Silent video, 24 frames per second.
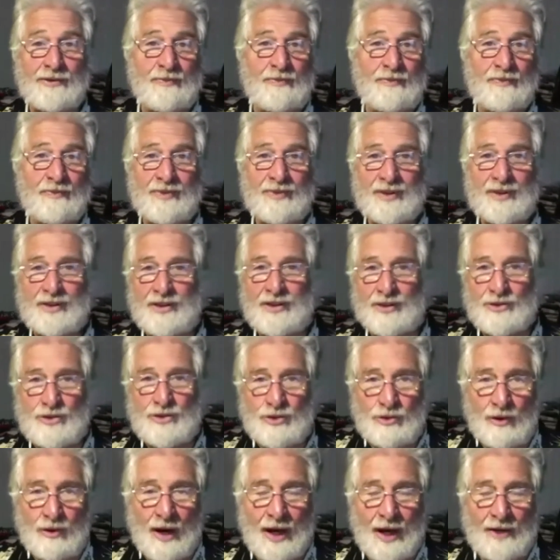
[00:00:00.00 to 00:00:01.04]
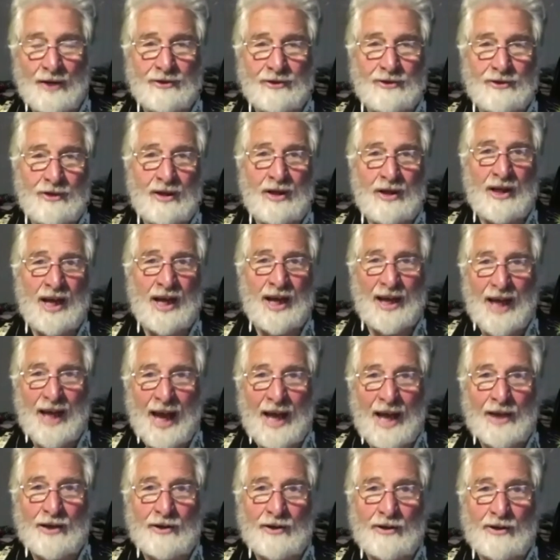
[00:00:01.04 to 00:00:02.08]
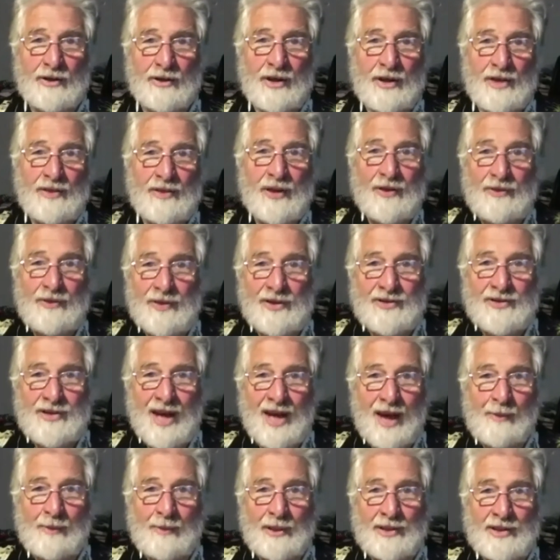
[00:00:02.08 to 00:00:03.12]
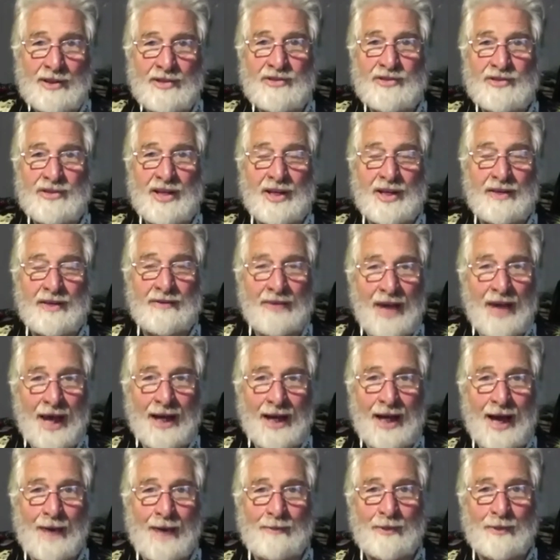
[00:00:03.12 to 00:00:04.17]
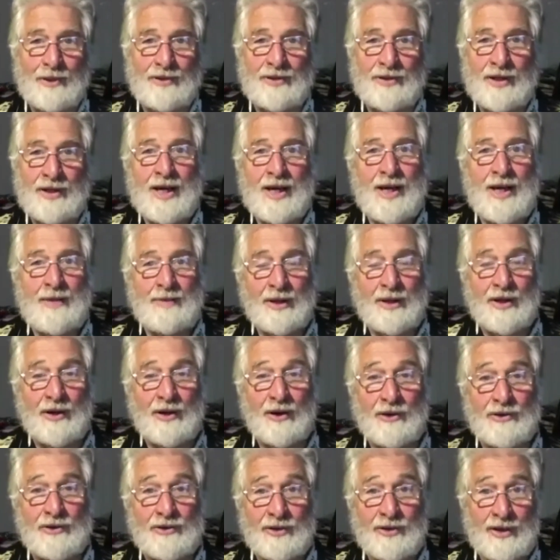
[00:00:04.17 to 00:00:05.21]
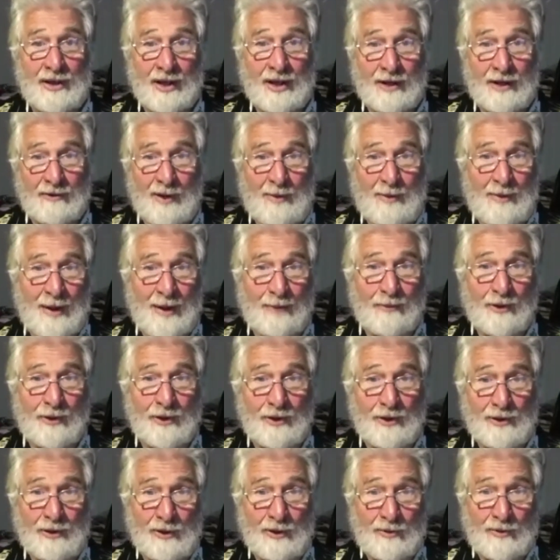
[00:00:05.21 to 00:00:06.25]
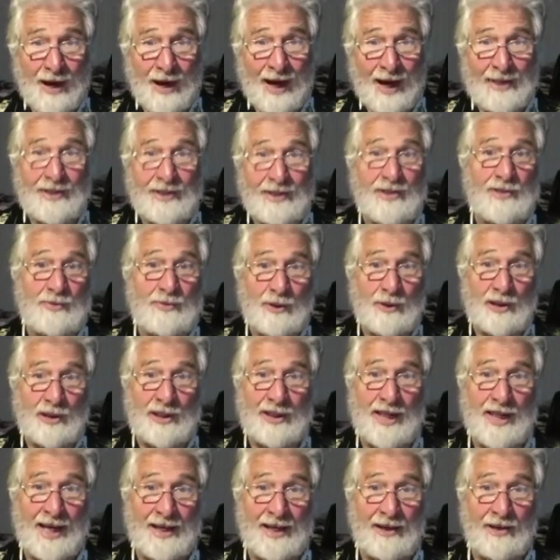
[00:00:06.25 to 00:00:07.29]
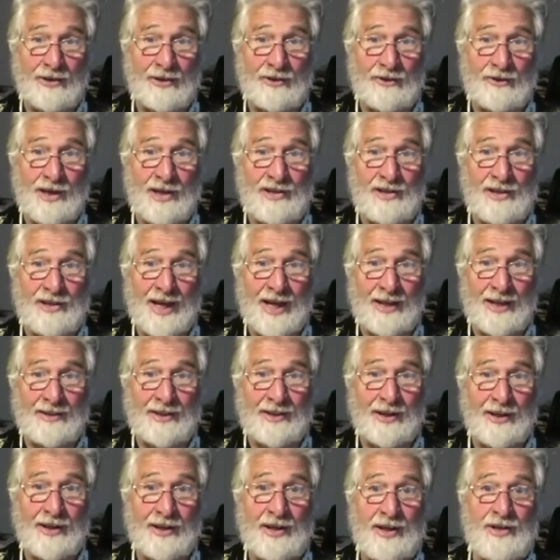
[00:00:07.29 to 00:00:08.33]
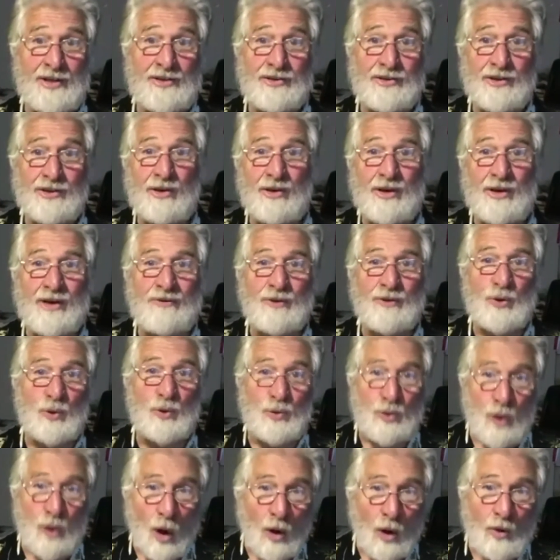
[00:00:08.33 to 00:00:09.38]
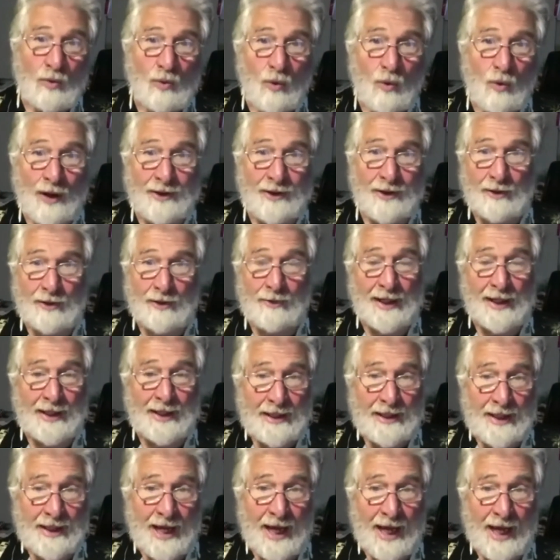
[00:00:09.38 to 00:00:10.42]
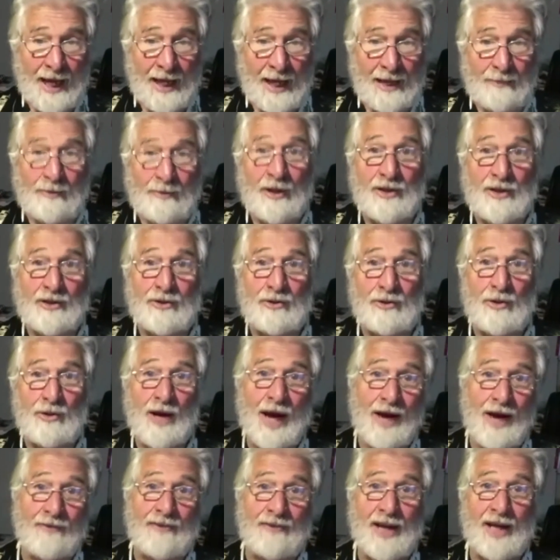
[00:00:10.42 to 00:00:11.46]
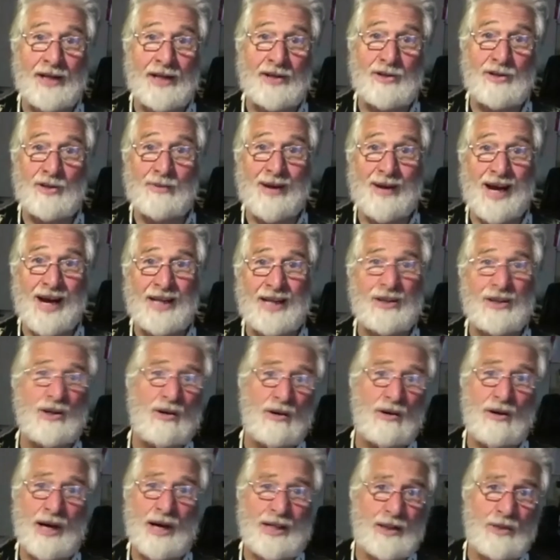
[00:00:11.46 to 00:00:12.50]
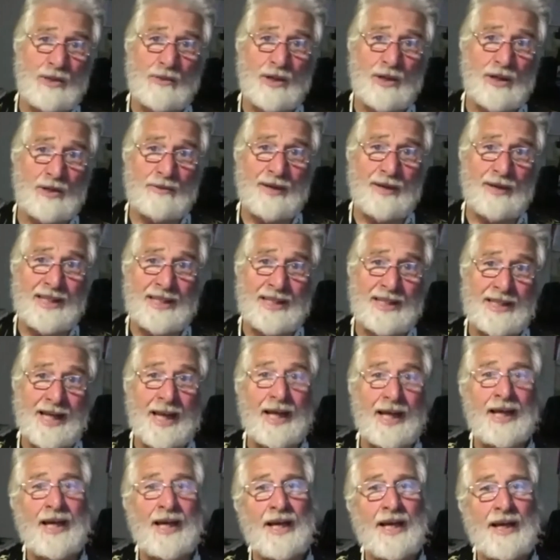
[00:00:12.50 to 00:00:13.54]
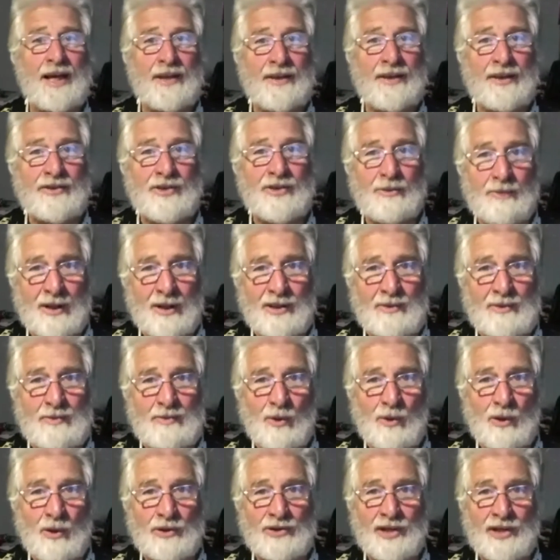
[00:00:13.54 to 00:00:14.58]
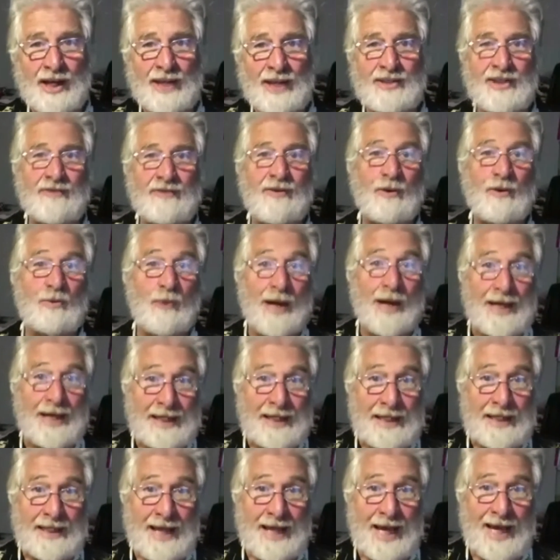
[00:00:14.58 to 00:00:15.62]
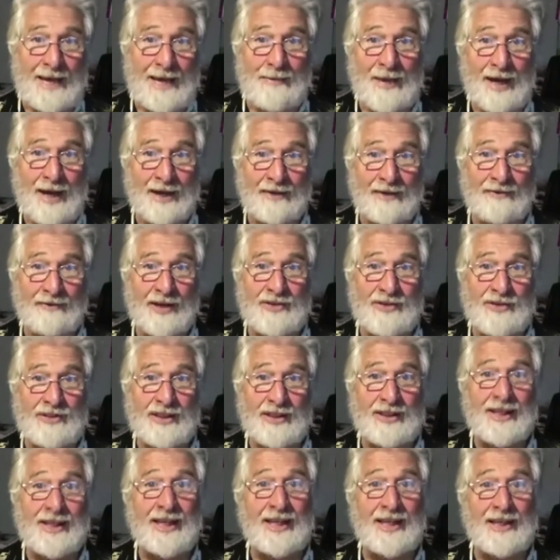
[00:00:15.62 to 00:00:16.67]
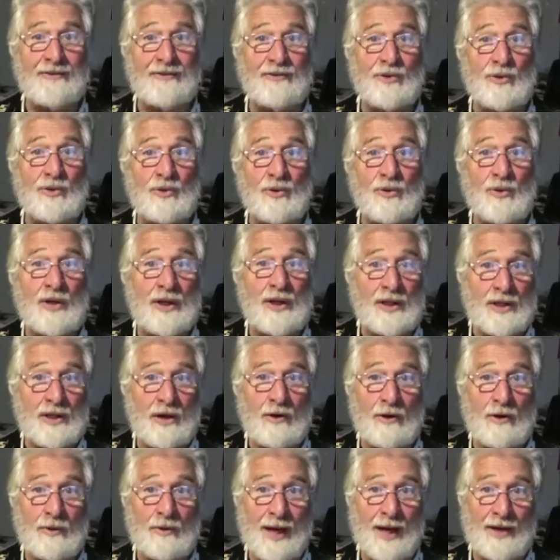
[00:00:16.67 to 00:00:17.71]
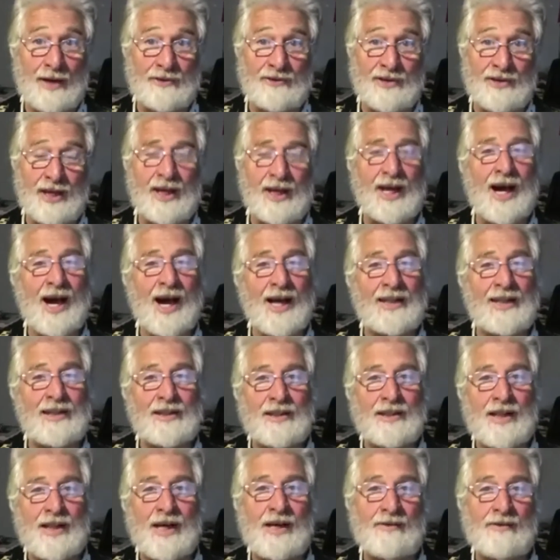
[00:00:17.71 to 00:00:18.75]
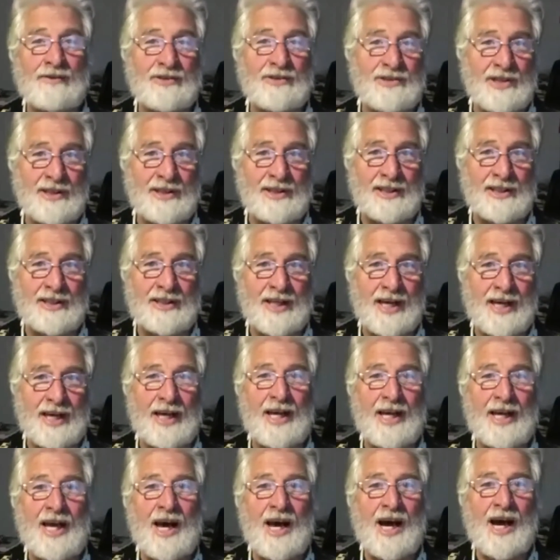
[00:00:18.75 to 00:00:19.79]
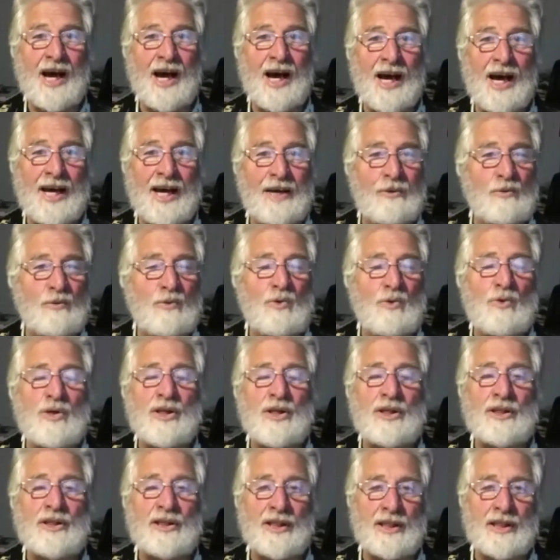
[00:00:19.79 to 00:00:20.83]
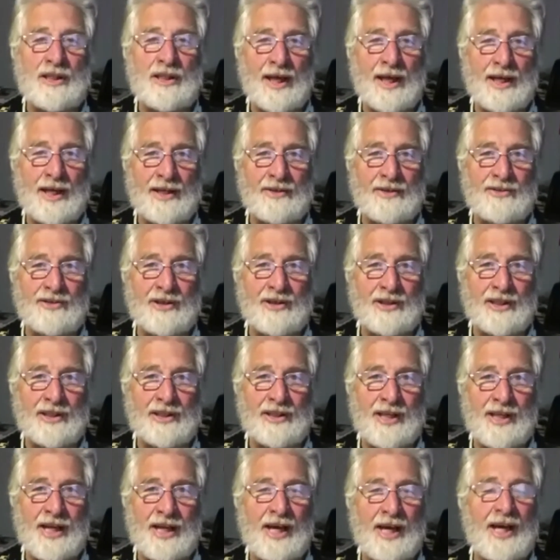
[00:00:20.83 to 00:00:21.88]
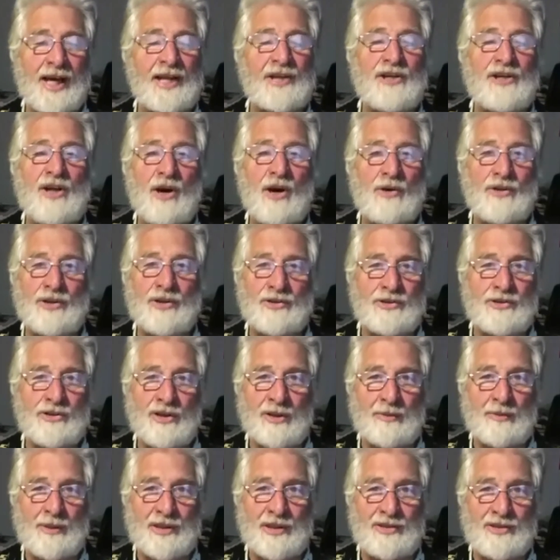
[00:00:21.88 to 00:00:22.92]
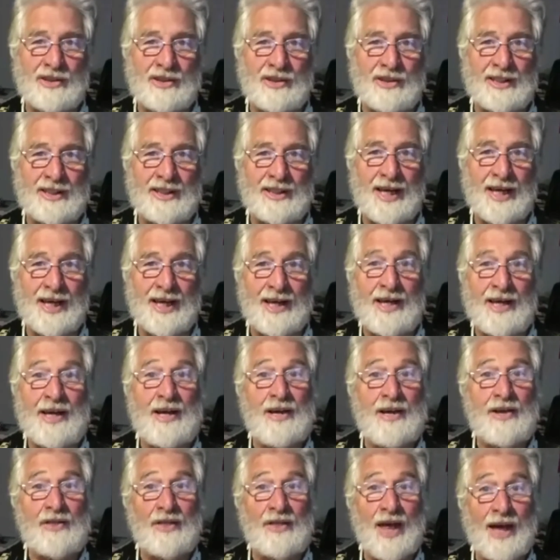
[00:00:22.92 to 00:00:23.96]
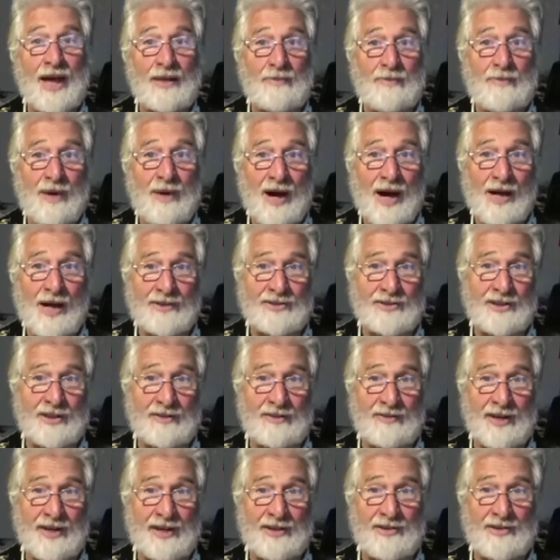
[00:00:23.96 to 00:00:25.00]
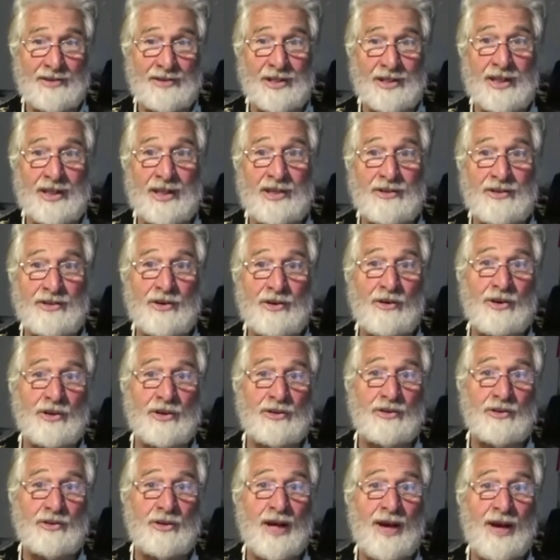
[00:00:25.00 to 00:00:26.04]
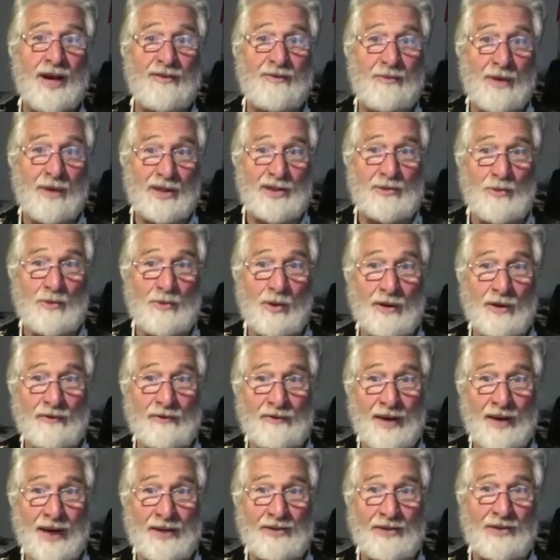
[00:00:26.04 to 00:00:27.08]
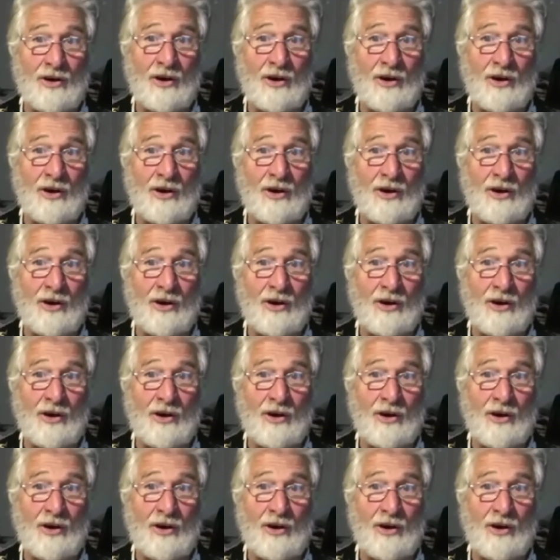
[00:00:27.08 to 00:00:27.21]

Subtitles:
distress and anger that this happened instead of that happened, because remember, your mind is putting that alteration out there. So if you don't want a rainy day, but you have that in your mind, oh, I don't want a rainy day, there's a much more chance of a rainy day manifesting than if you go around saying, I love a sunny day. I really like a sunny day. I know this is going to be a sunny day. That positive energy is going to have much more effect on